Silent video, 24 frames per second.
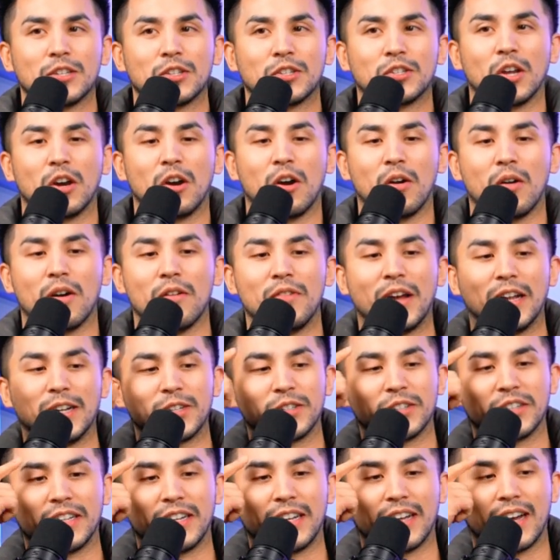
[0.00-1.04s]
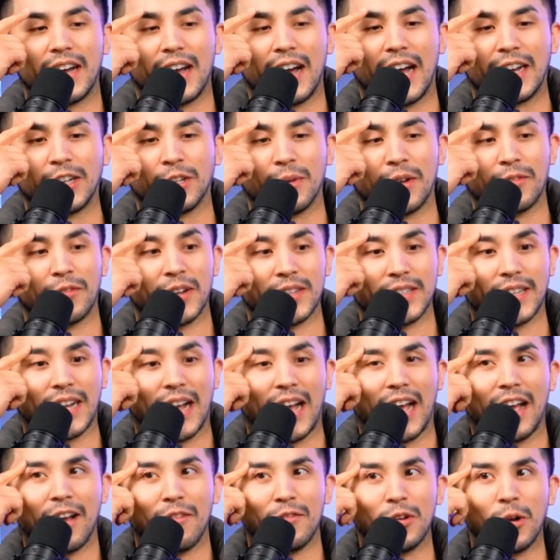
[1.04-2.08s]
So eventually I told my friends, like,
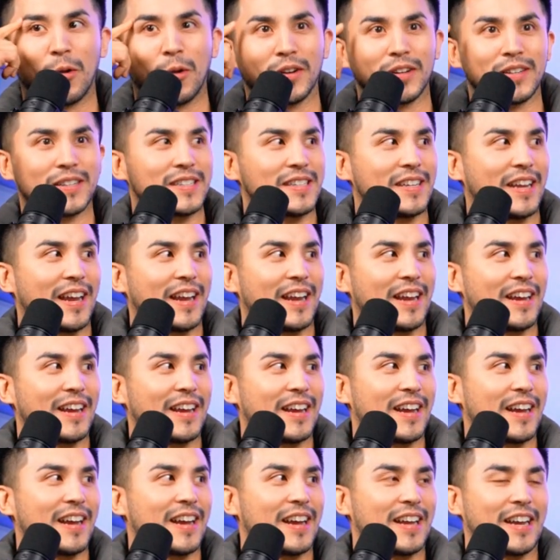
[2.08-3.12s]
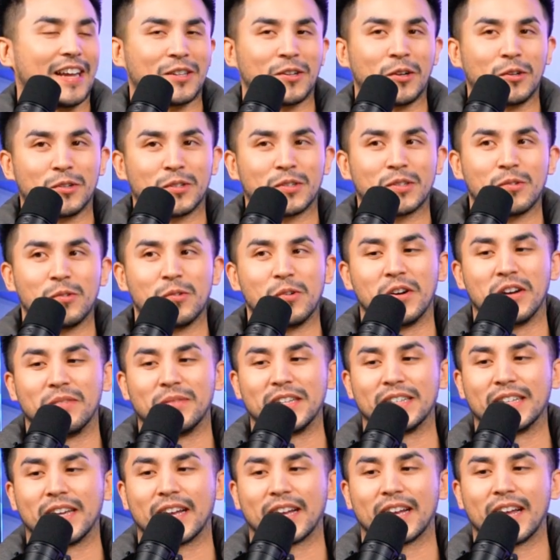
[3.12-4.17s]
I have nowhere to stay and I have to go to school. And
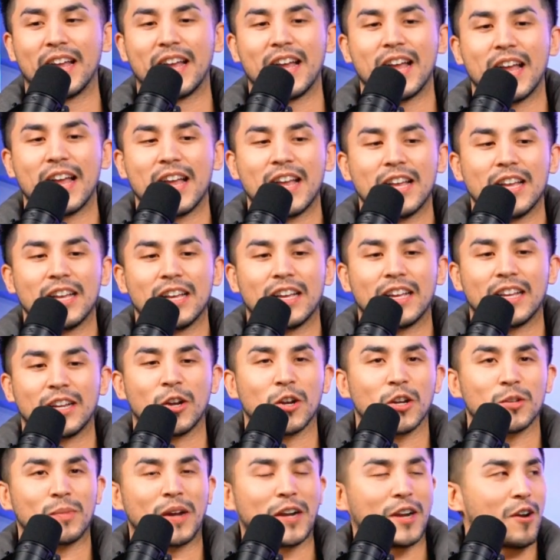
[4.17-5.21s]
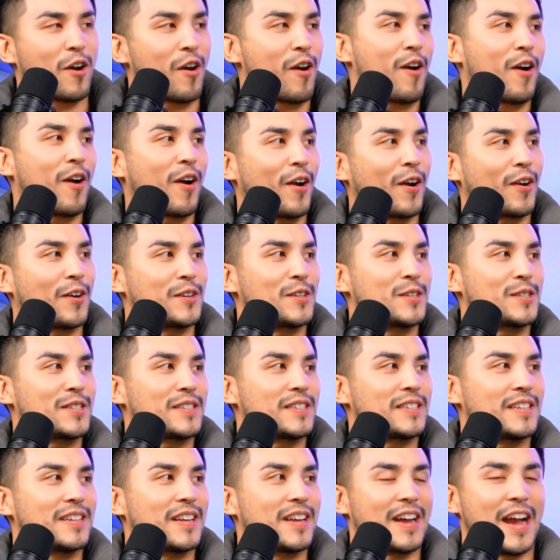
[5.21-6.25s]
he's like, here's my car.
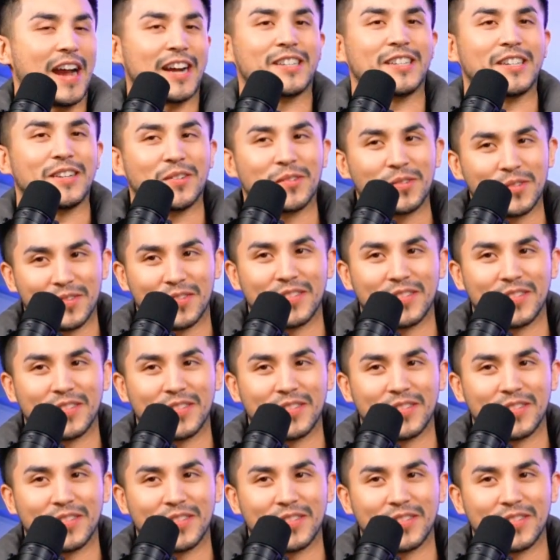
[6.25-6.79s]
Just actually,